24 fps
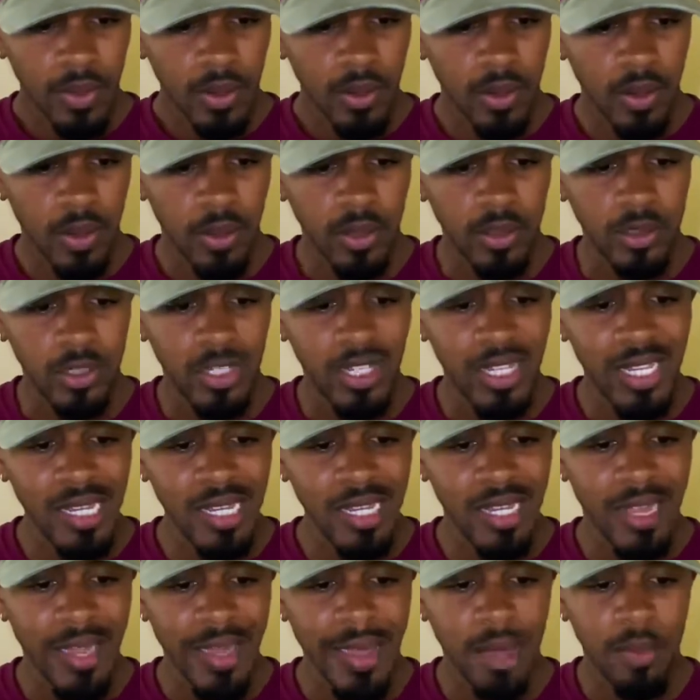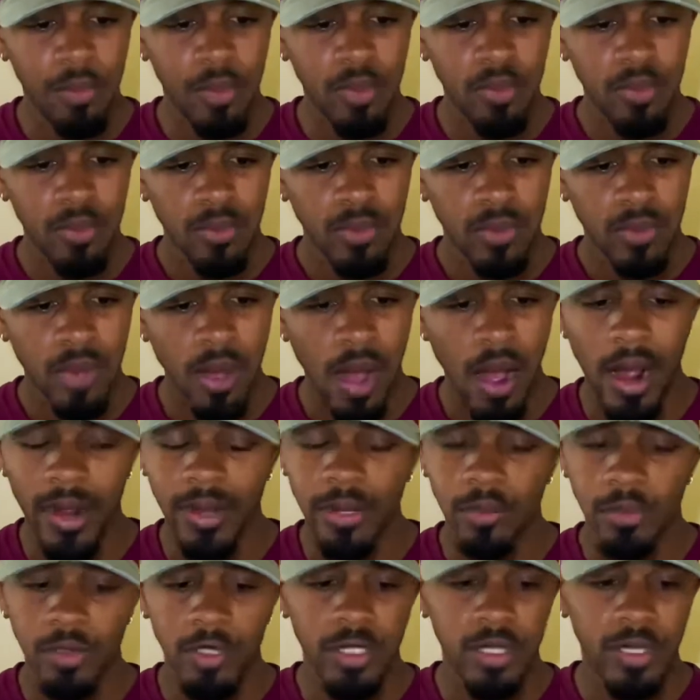Jaheed Campbell,
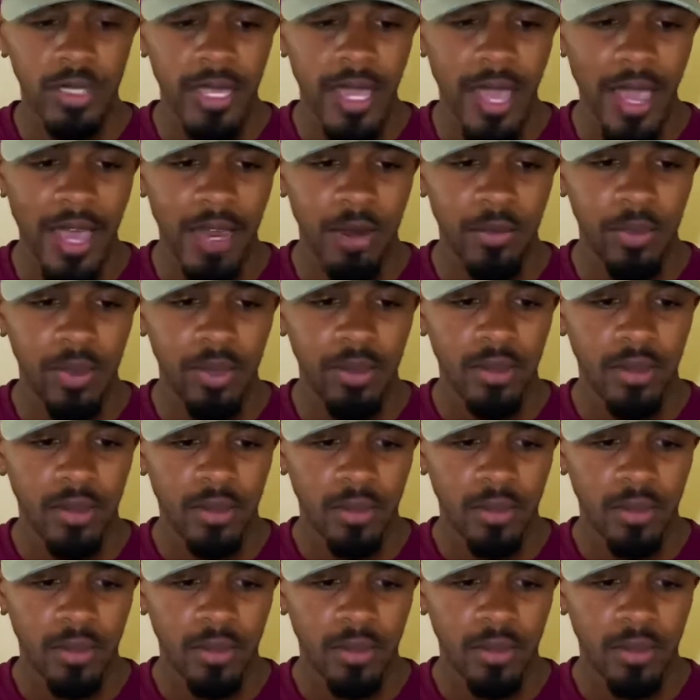IMG Academy.